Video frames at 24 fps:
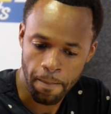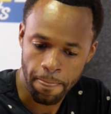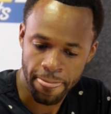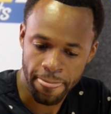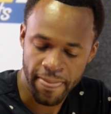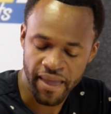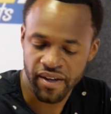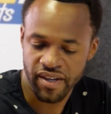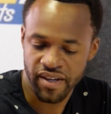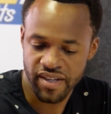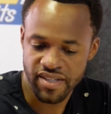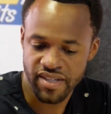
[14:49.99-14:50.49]

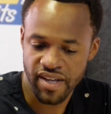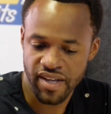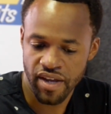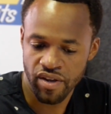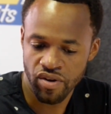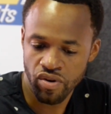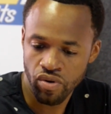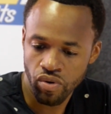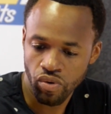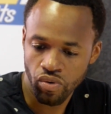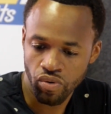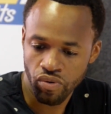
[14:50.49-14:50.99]
Because I
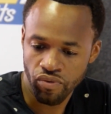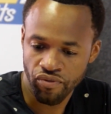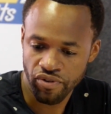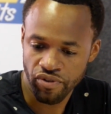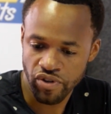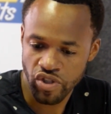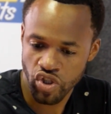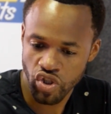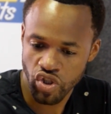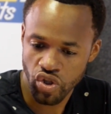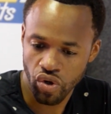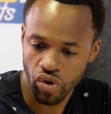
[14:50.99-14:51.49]
know for
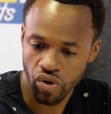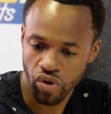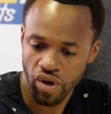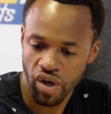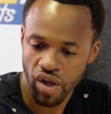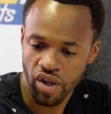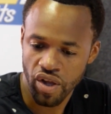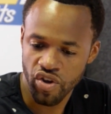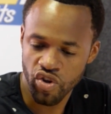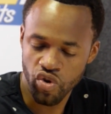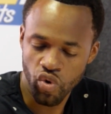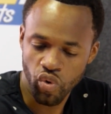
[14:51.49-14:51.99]
sure
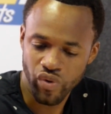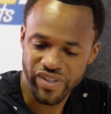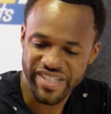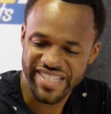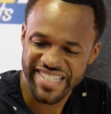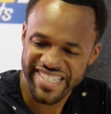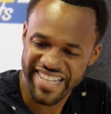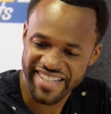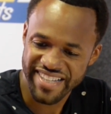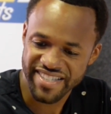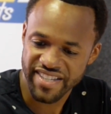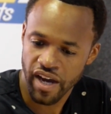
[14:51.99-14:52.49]
you don't
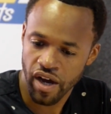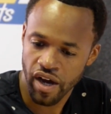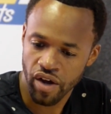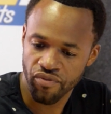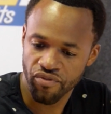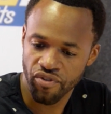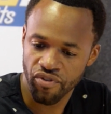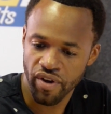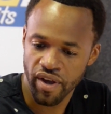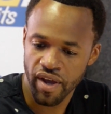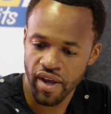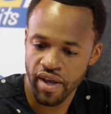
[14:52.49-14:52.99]
set out
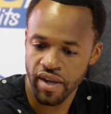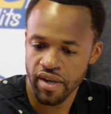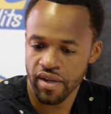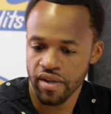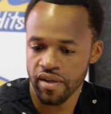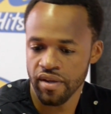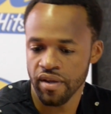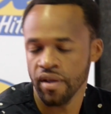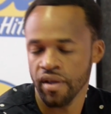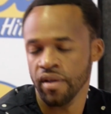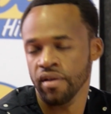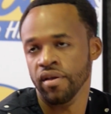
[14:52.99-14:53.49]
for
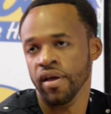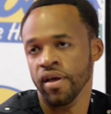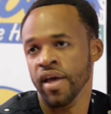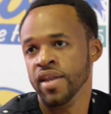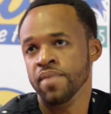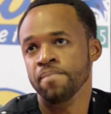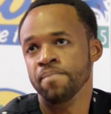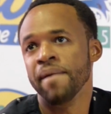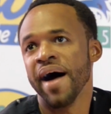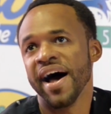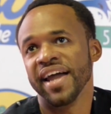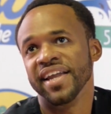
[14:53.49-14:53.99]
any
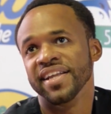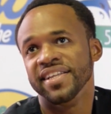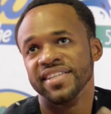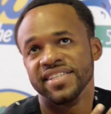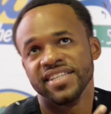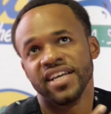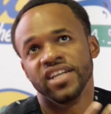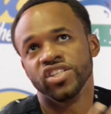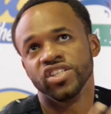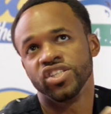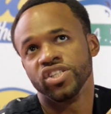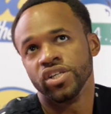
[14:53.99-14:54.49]
bad
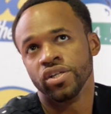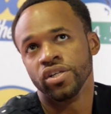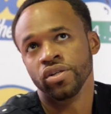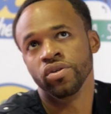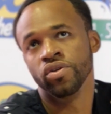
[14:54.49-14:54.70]
intention.